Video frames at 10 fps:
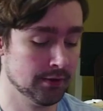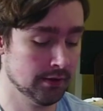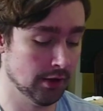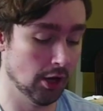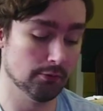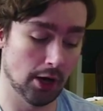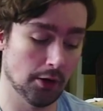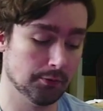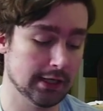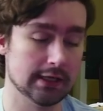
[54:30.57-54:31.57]
I'll, I'll
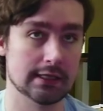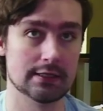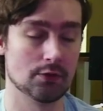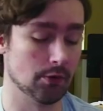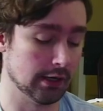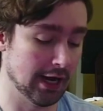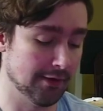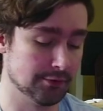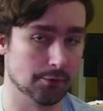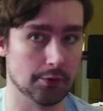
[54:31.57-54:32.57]
read Discord
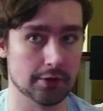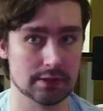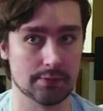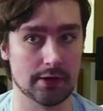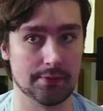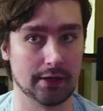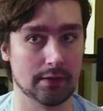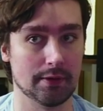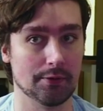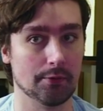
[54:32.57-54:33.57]
afterwards, but I'm not going to be
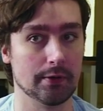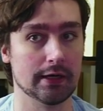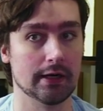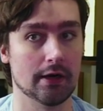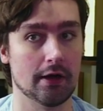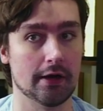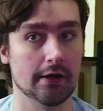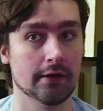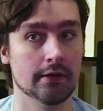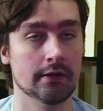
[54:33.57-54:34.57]
able to read it on
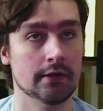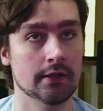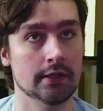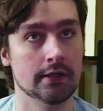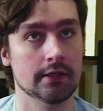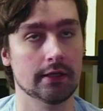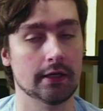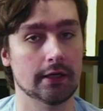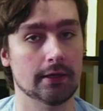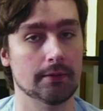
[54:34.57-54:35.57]

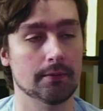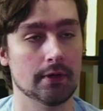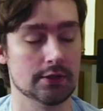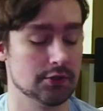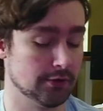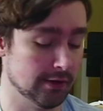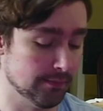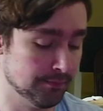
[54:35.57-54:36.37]
uh, on stream.